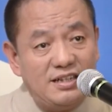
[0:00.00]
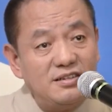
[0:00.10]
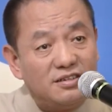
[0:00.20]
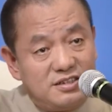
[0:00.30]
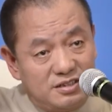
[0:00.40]

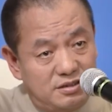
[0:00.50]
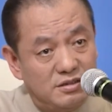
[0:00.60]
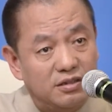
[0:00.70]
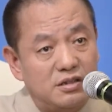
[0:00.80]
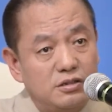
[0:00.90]

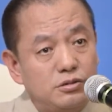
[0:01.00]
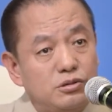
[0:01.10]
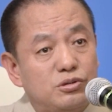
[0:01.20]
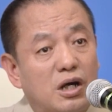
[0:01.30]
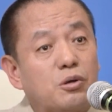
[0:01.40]
movement is a way
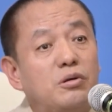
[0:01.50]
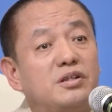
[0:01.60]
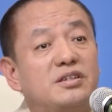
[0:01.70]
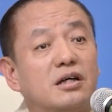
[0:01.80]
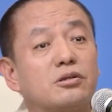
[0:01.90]
of
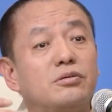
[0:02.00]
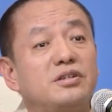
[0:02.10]
balance.